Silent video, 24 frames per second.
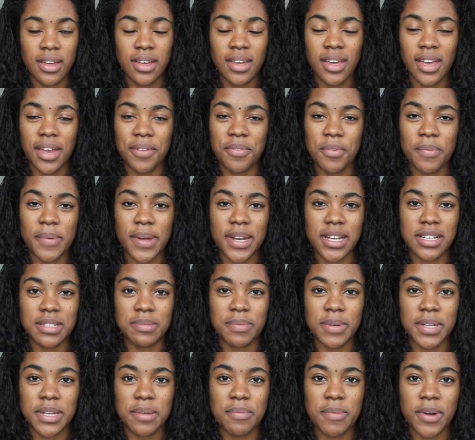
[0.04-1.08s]
Hey everybody, it's
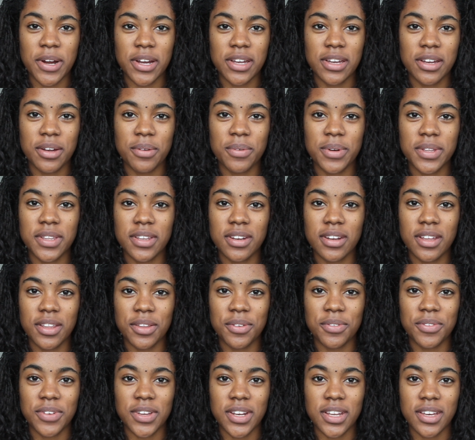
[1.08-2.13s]
Bendy Mark here with another
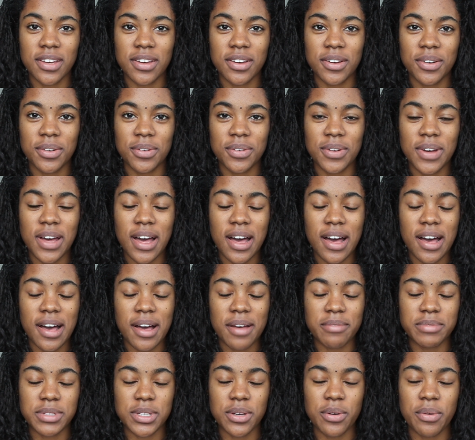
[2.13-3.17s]
video.
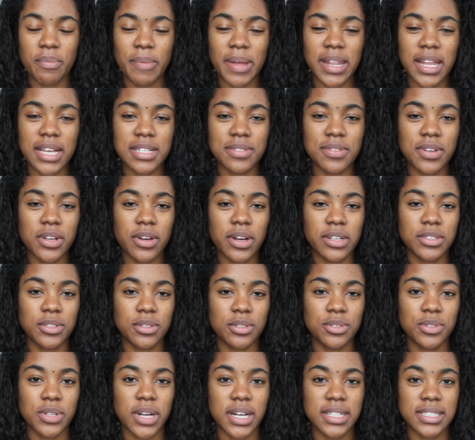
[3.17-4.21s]
So in my last video I
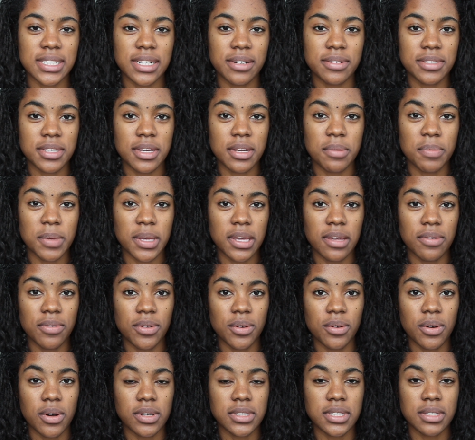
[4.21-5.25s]
told you guys that I was going to be giving
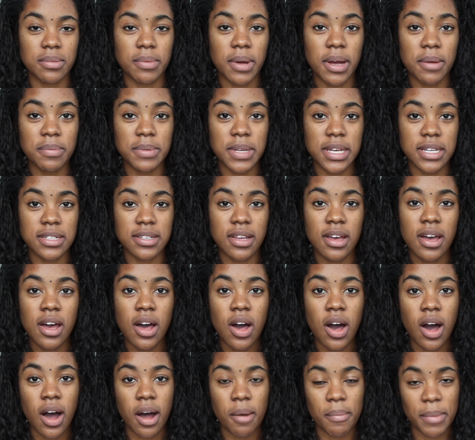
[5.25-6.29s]
you all some updates
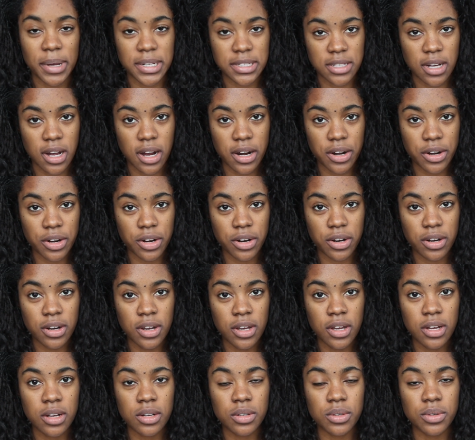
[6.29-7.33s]
on my daughter
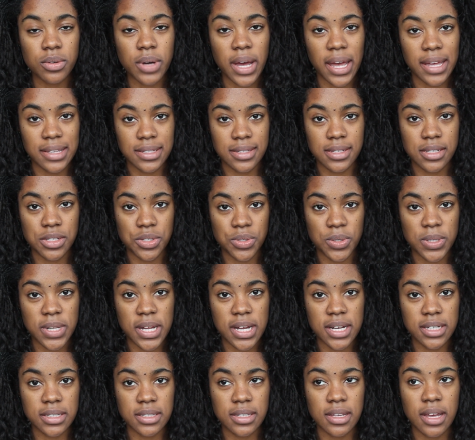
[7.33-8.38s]
who has
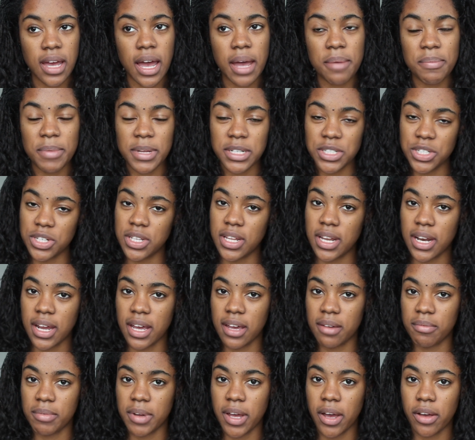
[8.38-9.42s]
Sisterlocks. I mentioned that I
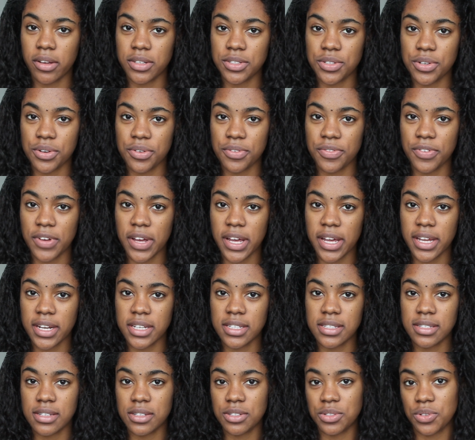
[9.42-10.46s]
am now a certified
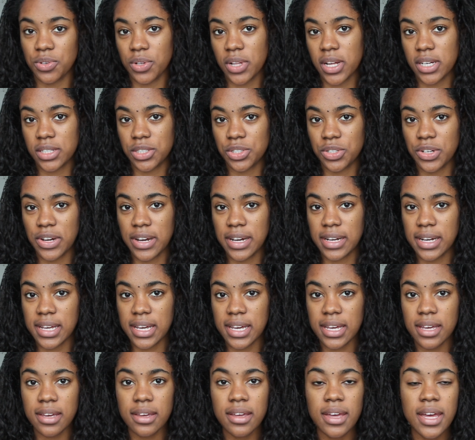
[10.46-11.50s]
Sisterlocks
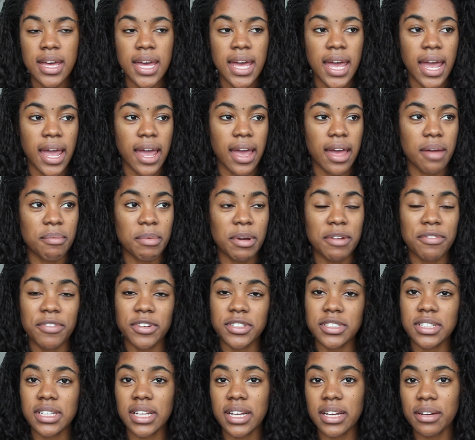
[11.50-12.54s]
trainee, and my
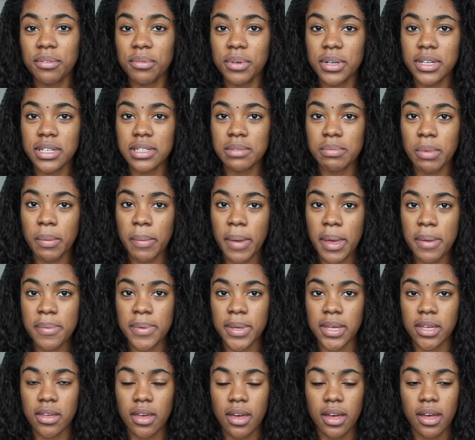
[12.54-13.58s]
first client was my
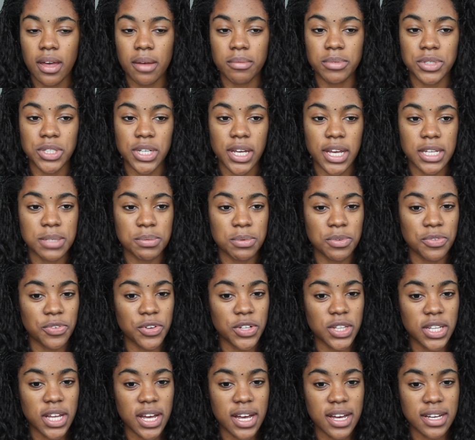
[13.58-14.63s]
baby. She asked me for
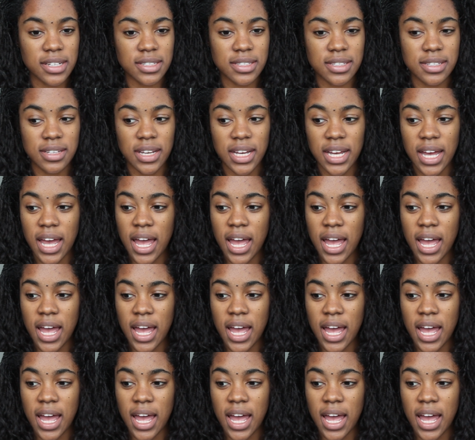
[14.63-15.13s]
locks,